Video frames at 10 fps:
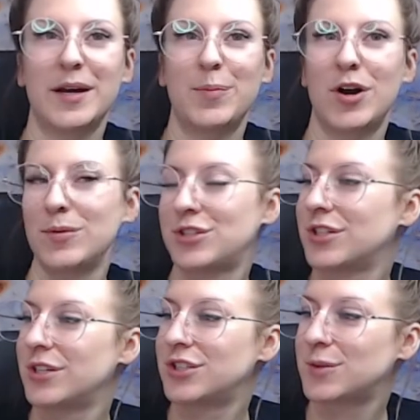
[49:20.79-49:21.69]
I probably
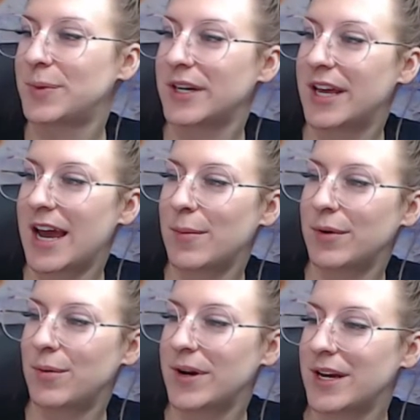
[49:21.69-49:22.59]
shouldn't have just been
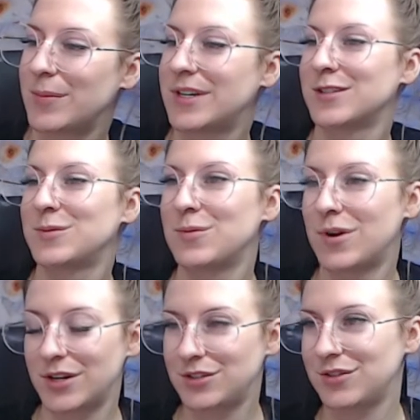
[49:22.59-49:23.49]
gabbing away because we
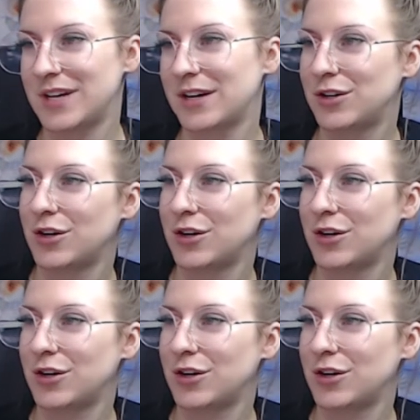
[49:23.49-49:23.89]
want to do that